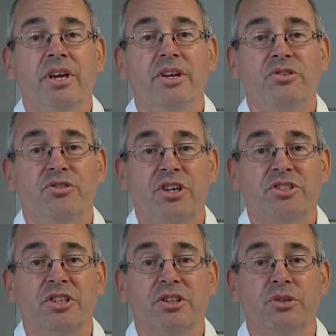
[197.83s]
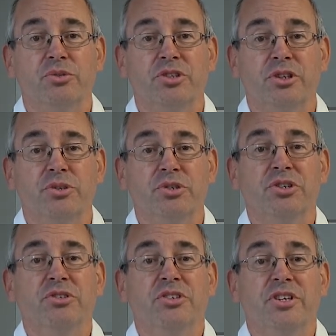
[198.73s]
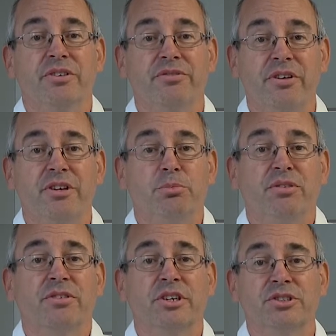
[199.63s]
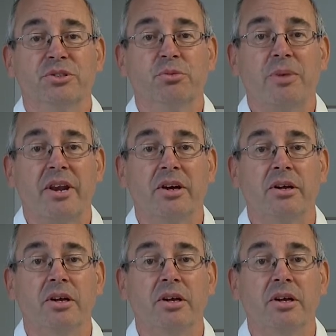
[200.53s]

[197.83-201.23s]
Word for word: in addressing those solutions in a very professional manner.